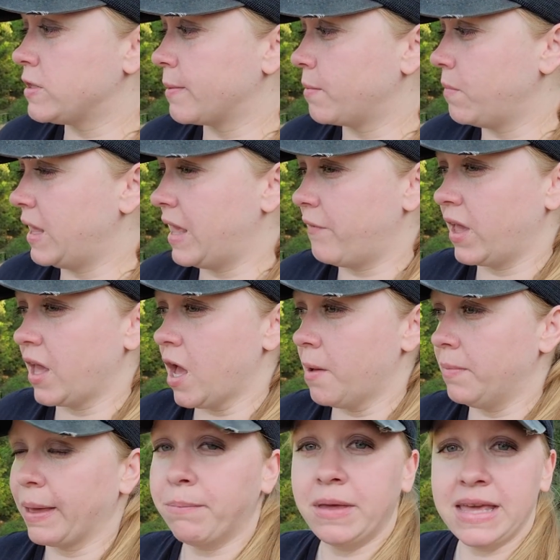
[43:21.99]
I'm going to be giving them
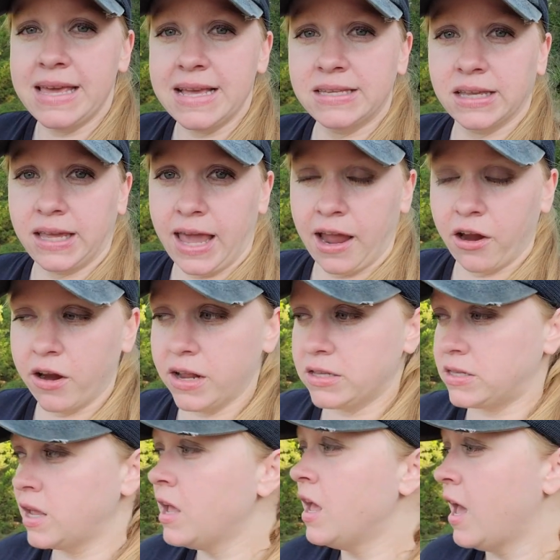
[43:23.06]
like peas and carrots.